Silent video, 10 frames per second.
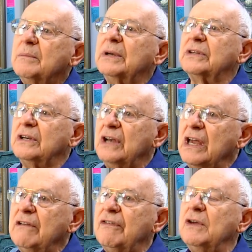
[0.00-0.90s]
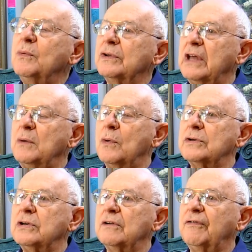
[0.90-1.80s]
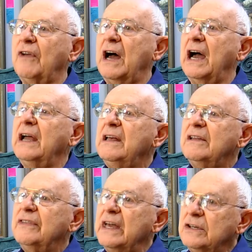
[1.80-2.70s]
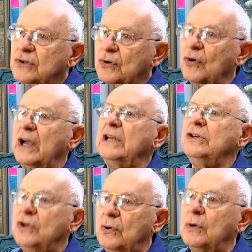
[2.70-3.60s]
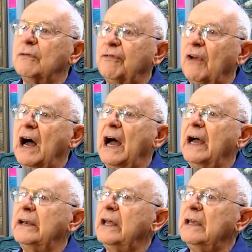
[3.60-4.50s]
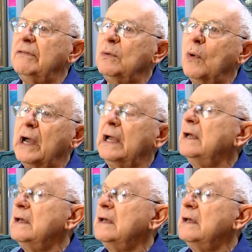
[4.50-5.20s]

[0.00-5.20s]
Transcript: But the Navy, when they want you to fly, they train you to fly a Navy way.